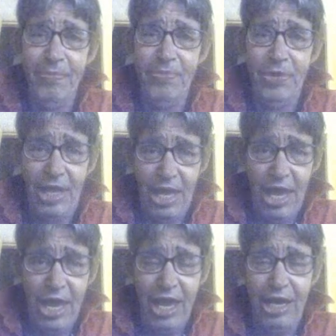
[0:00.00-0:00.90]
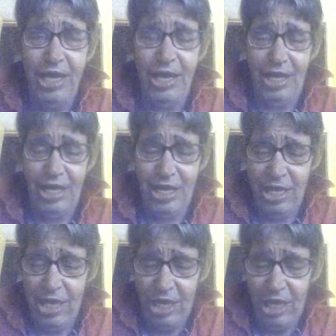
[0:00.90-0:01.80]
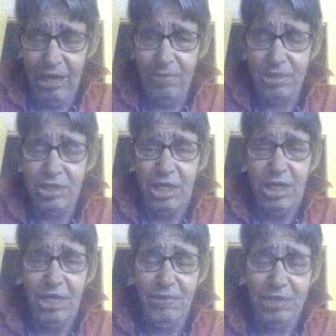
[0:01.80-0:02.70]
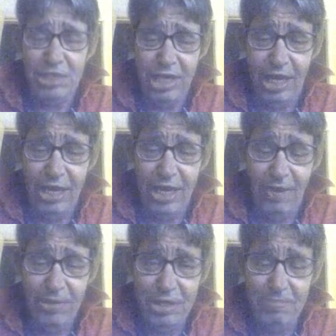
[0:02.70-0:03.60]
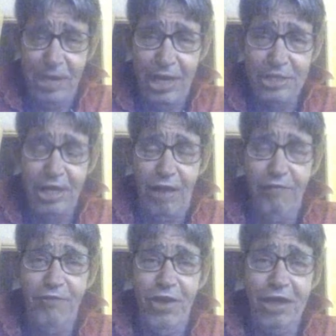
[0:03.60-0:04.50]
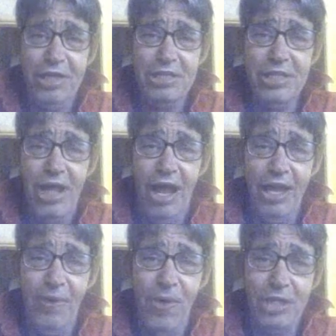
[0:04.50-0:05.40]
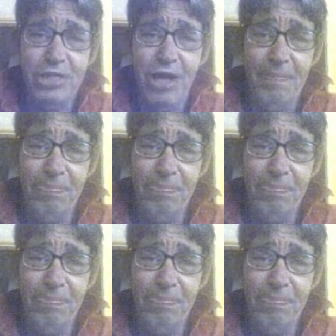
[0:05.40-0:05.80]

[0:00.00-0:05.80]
him, and he was standing there with his pants down, flogging his lolly and watching it